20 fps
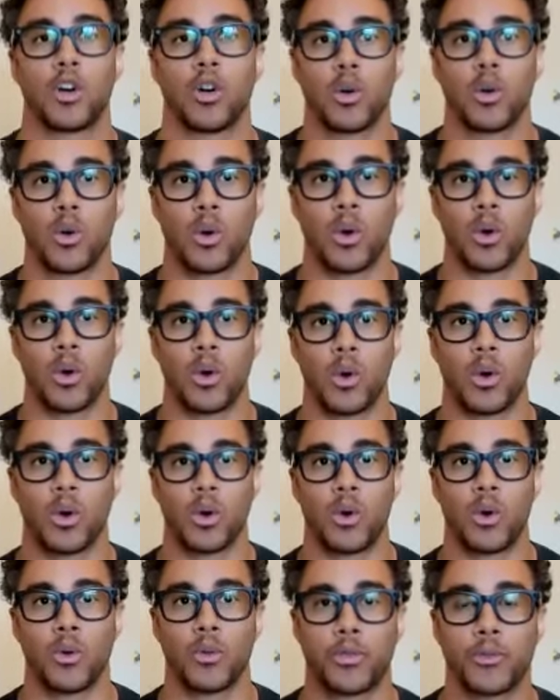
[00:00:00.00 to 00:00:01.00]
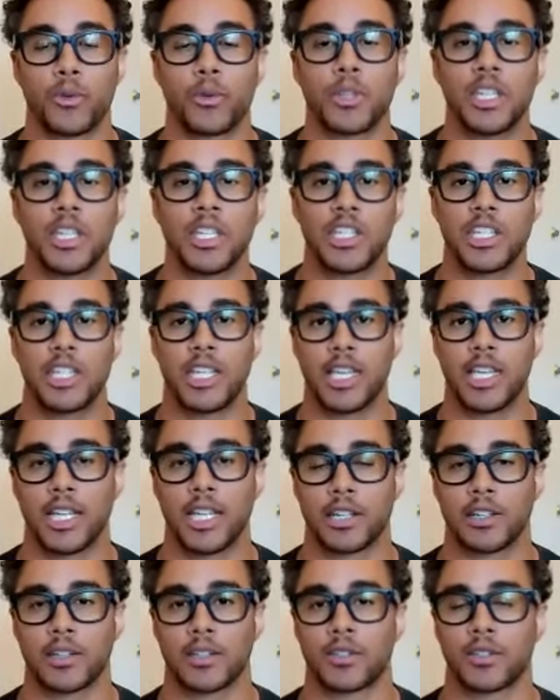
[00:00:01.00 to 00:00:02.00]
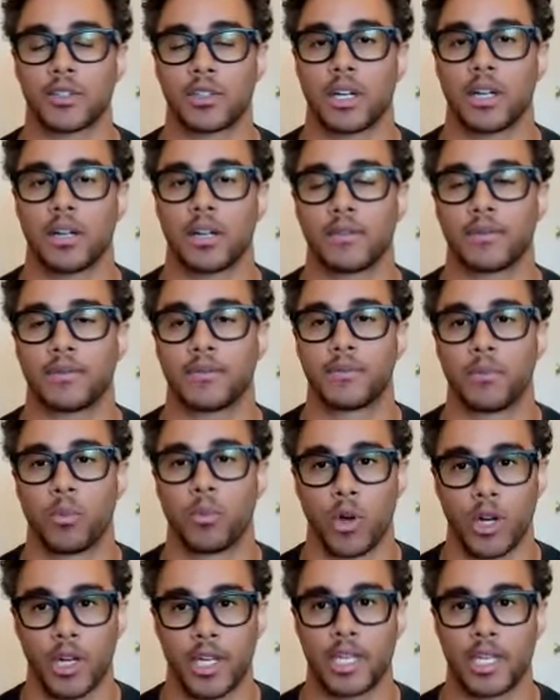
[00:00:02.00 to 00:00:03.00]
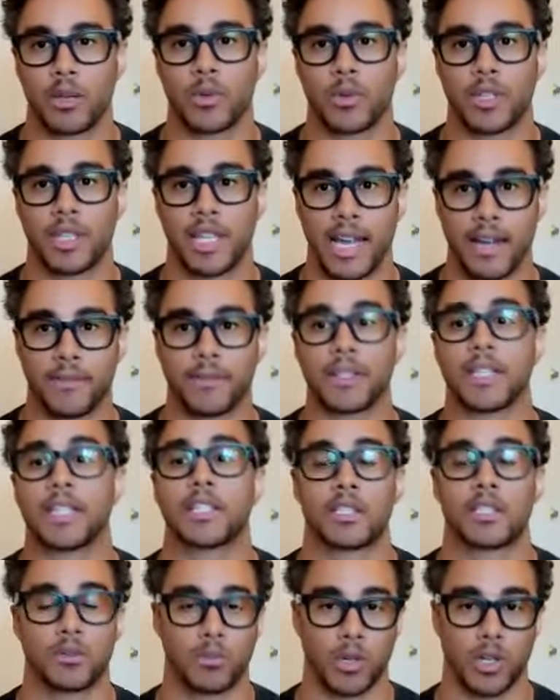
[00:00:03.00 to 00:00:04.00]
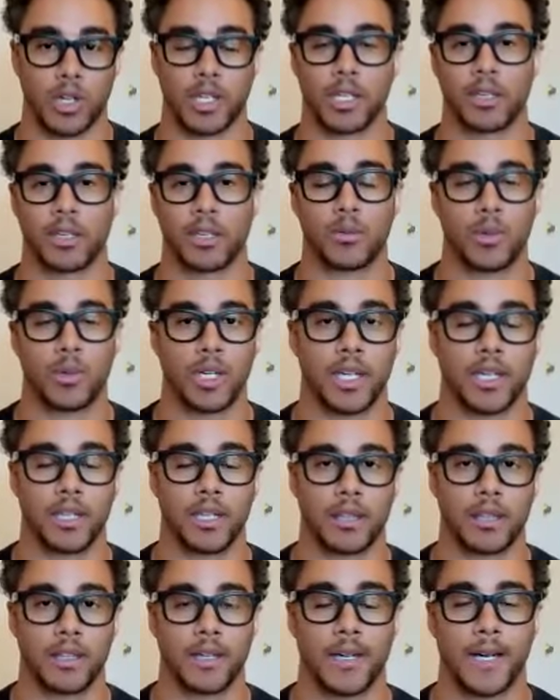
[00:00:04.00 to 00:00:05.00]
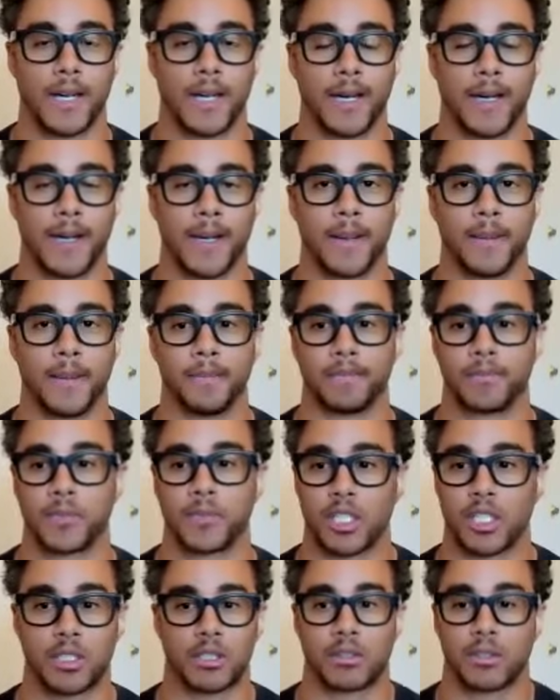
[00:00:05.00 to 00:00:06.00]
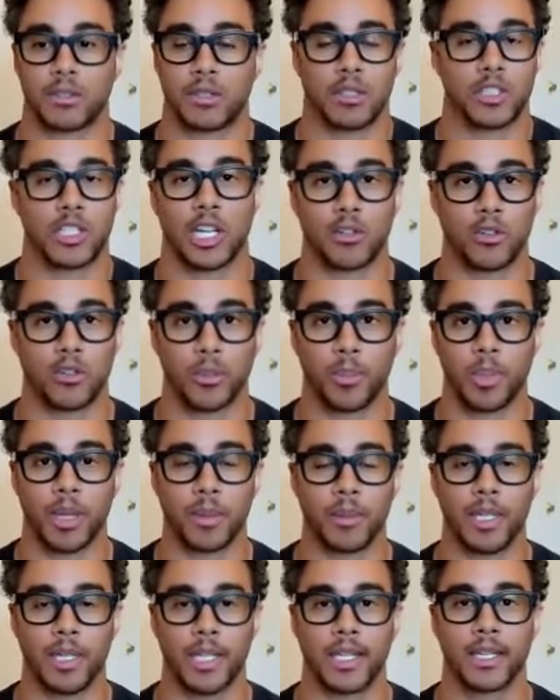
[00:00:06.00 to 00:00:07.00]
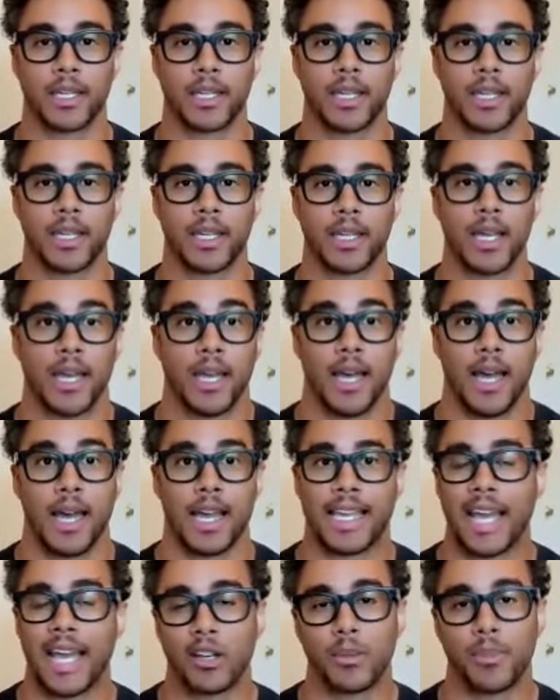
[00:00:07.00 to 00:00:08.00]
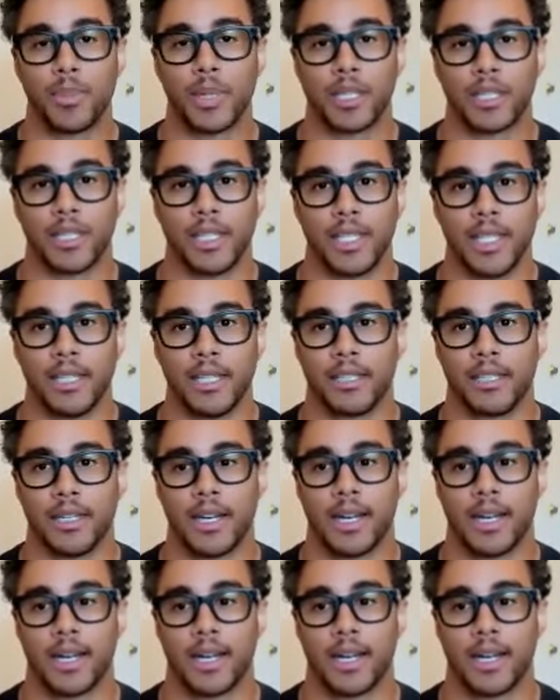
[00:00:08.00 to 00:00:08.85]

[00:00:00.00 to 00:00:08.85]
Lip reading: So through these years of working with athletes and working with just the general public, accountability